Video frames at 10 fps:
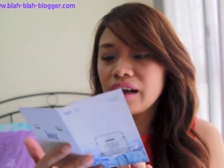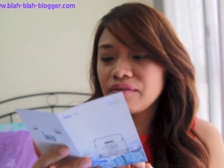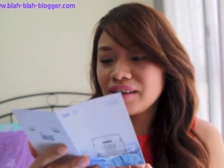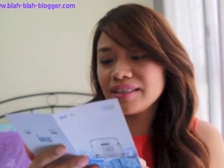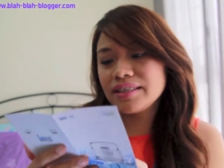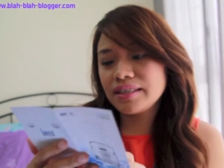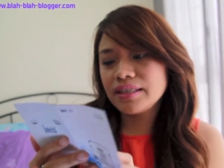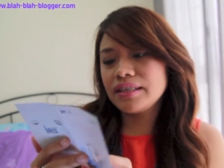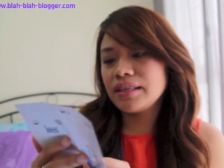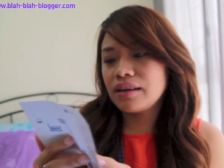have I
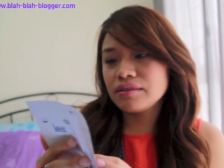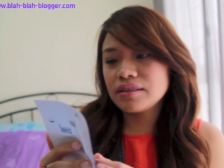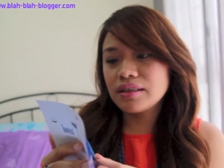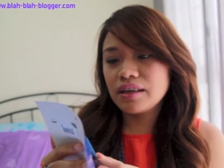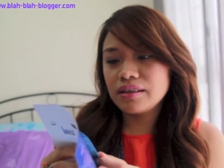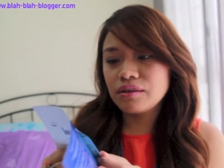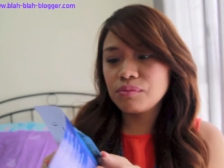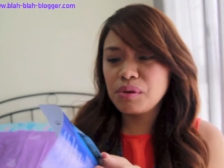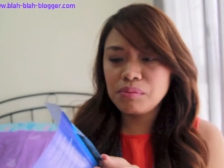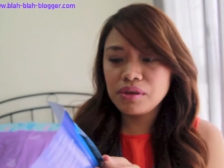seen it outside. Or
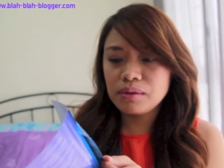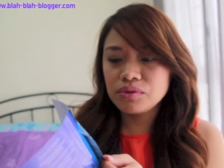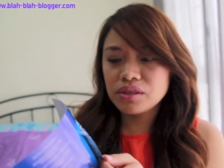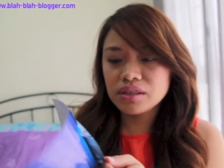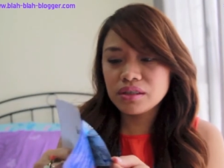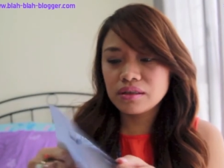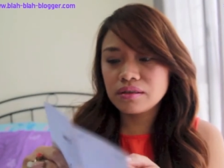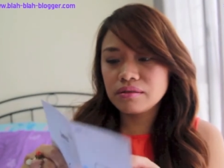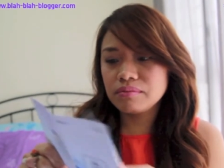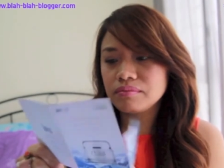maybe I'm just not
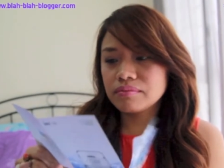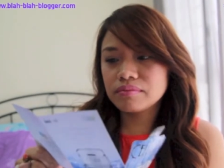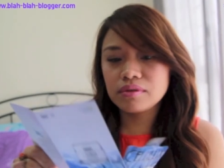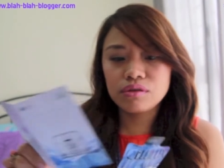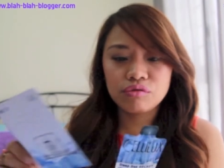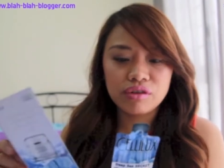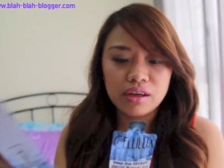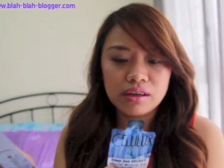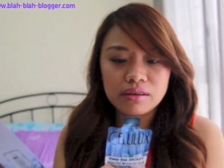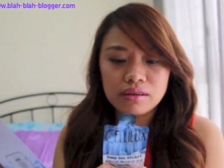
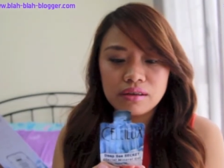looking.